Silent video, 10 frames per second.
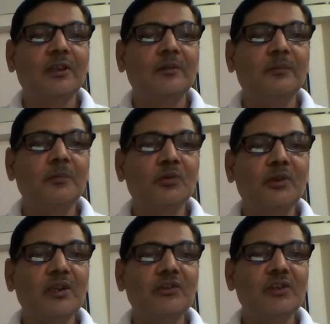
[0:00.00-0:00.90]

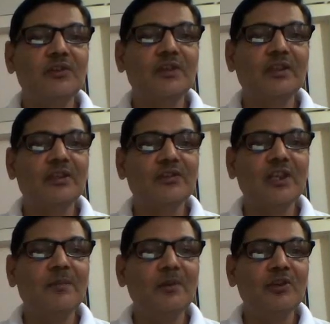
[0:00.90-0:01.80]
mutations in the
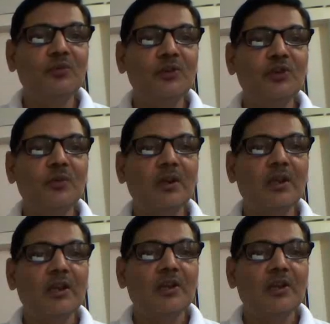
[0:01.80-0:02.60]
same individual.